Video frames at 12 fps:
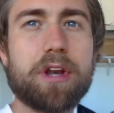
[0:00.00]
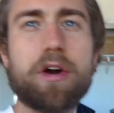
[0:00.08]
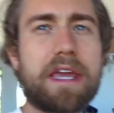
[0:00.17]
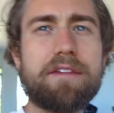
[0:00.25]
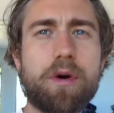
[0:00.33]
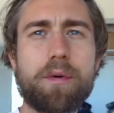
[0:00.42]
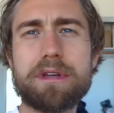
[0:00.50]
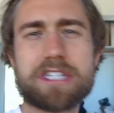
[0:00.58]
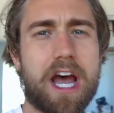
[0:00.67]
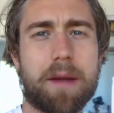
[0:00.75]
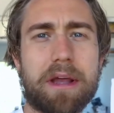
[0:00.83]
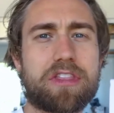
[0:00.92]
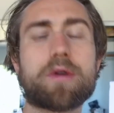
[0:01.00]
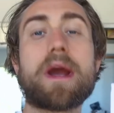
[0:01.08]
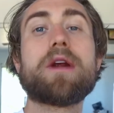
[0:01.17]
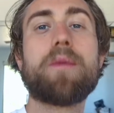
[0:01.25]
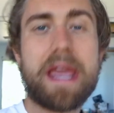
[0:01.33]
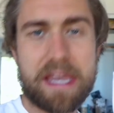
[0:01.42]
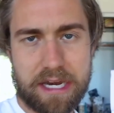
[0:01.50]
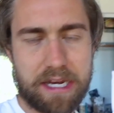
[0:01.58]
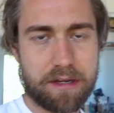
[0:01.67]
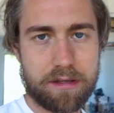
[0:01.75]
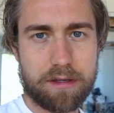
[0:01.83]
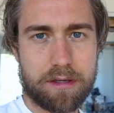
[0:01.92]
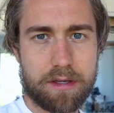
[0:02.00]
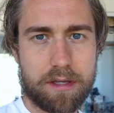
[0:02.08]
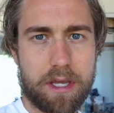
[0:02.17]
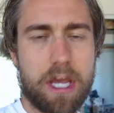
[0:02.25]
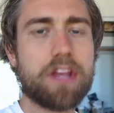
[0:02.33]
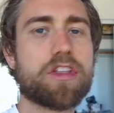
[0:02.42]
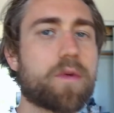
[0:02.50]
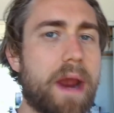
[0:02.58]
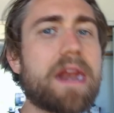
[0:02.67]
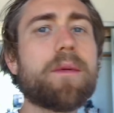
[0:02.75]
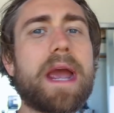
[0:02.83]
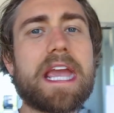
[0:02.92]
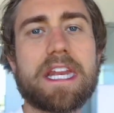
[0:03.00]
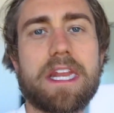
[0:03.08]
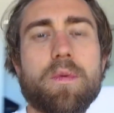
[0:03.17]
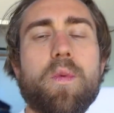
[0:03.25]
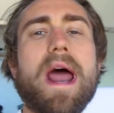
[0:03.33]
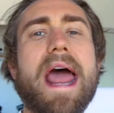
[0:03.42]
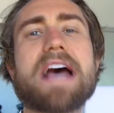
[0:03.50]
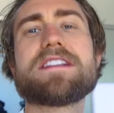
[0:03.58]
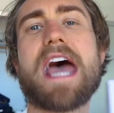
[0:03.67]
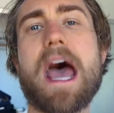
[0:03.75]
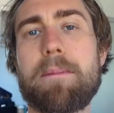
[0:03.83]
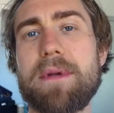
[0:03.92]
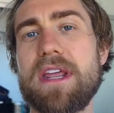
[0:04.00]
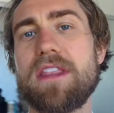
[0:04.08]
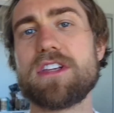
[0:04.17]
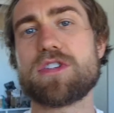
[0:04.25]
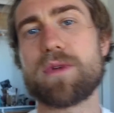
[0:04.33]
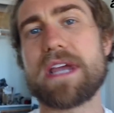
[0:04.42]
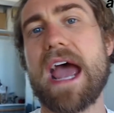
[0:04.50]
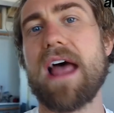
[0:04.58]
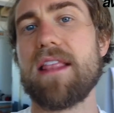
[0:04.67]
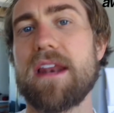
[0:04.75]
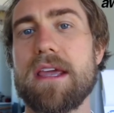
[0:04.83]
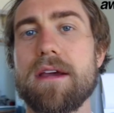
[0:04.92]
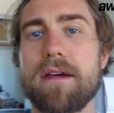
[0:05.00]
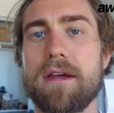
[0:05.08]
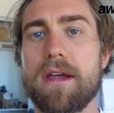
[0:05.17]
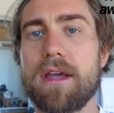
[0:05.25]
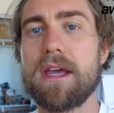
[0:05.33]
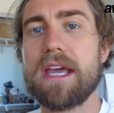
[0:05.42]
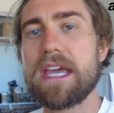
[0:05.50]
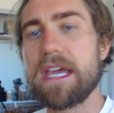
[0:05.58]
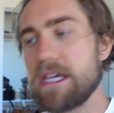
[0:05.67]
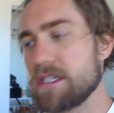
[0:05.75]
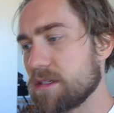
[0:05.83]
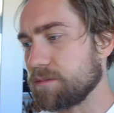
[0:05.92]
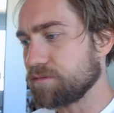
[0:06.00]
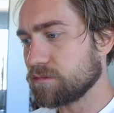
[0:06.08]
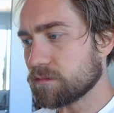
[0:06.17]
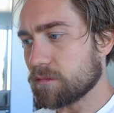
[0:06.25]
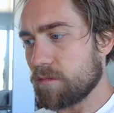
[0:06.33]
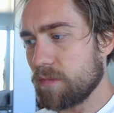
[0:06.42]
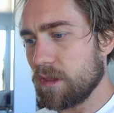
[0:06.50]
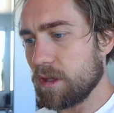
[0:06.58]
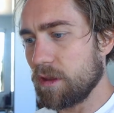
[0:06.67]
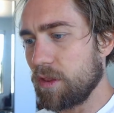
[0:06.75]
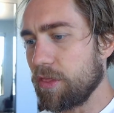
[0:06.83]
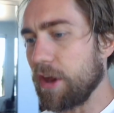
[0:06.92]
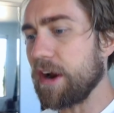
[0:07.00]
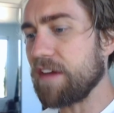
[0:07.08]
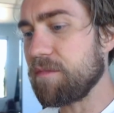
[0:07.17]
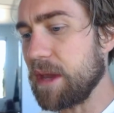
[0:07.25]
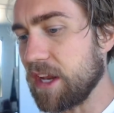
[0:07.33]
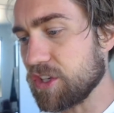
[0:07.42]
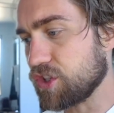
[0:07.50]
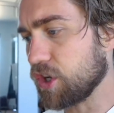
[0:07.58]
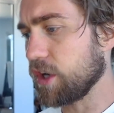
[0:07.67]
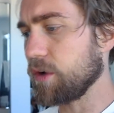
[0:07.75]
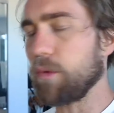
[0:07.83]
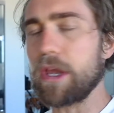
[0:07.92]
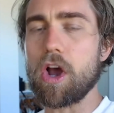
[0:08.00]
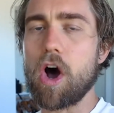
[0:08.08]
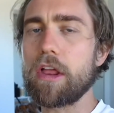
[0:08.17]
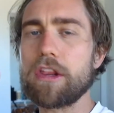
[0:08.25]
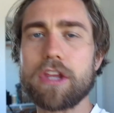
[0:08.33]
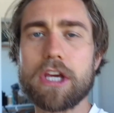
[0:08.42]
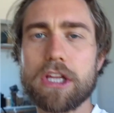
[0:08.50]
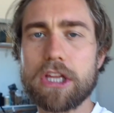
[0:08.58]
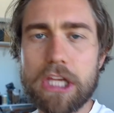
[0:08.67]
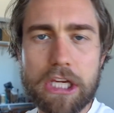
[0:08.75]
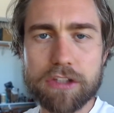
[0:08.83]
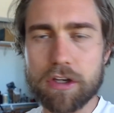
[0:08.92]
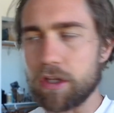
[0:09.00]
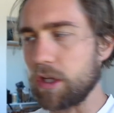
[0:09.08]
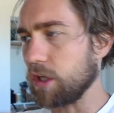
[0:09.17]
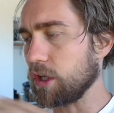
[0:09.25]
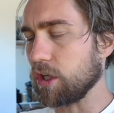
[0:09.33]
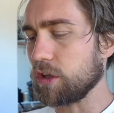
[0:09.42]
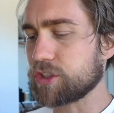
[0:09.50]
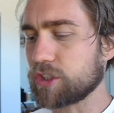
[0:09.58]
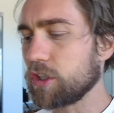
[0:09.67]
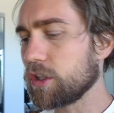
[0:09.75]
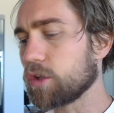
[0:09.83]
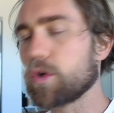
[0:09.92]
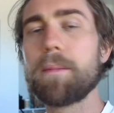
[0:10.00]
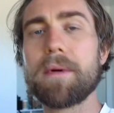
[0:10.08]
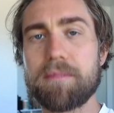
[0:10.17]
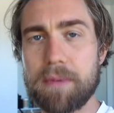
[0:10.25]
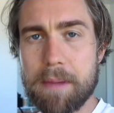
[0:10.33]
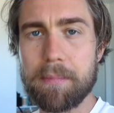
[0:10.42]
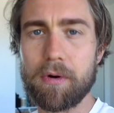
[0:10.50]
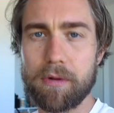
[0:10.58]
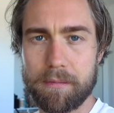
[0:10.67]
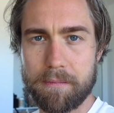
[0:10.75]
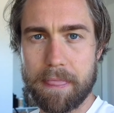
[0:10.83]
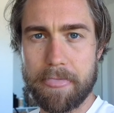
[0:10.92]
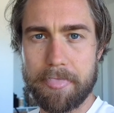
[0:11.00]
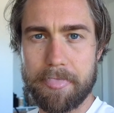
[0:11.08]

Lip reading: even when we talk about the Great Awakening, what has happened in this reality is there have been we can call it the elite, a certain group of people